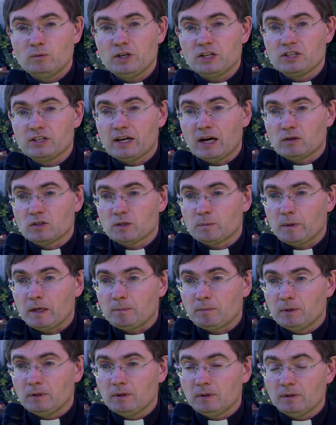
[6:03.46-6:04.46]
reaching out to
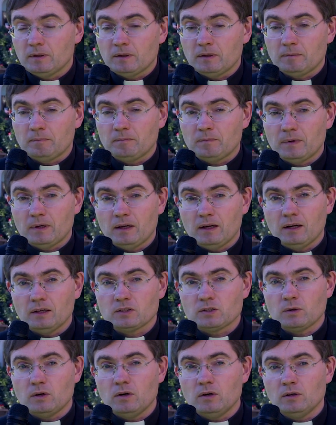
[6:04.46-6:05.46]
people.
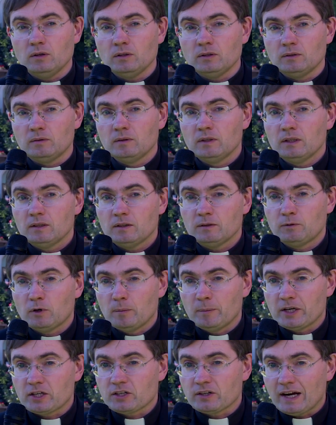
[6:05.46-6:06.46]
So all the
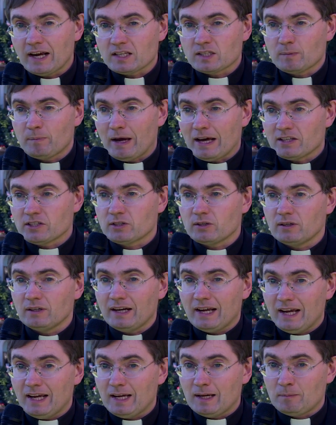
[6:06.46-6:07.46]
formation has a
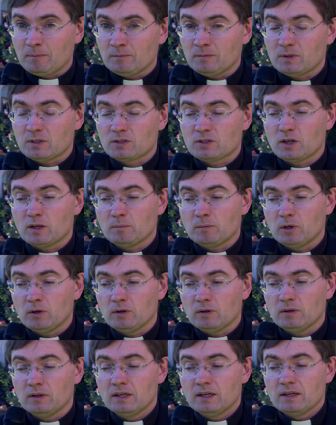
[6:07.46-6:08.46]
pastoral aim, as John
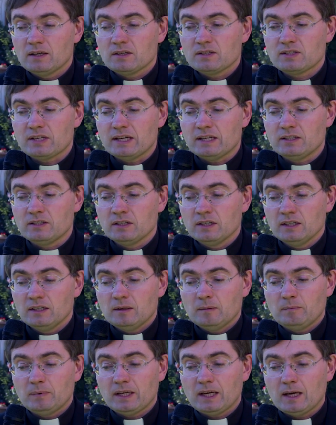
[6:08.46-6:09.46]
Paul said,
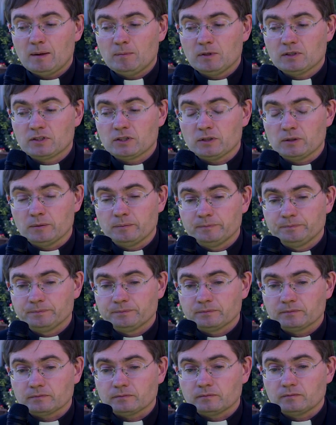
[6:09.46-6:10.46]
being able to
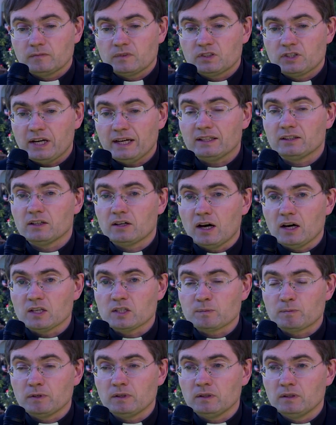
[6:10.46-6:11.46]
take the
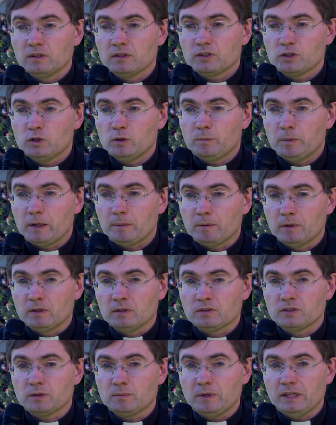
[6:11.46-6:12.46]
gospel to
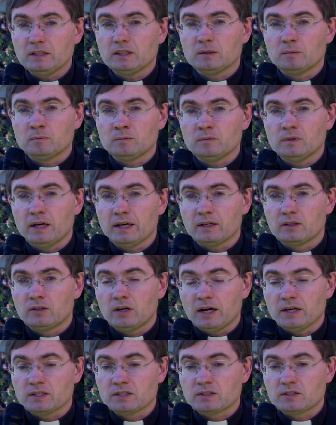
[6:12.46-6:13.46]
people, to meet them like
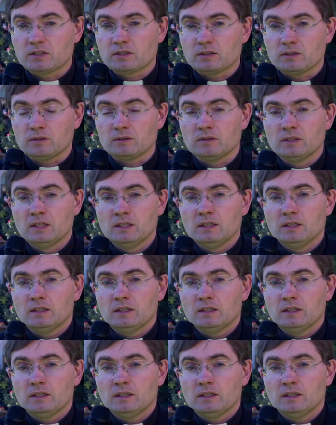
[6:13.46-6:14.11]
Christ, to